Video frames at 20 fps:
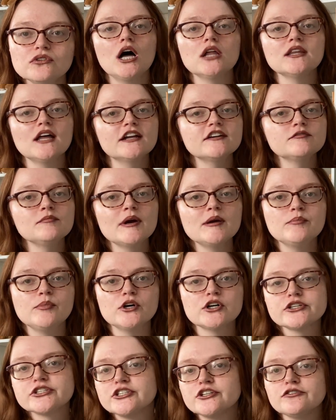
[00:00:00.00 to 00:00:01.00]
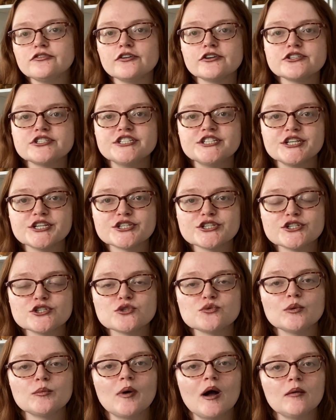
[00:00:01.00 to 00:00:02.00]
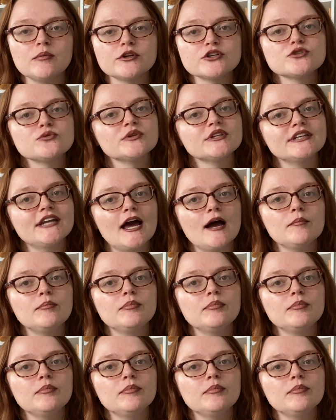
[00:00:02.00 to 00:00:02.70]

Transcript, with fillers: A lot of my books, their first editions were published with an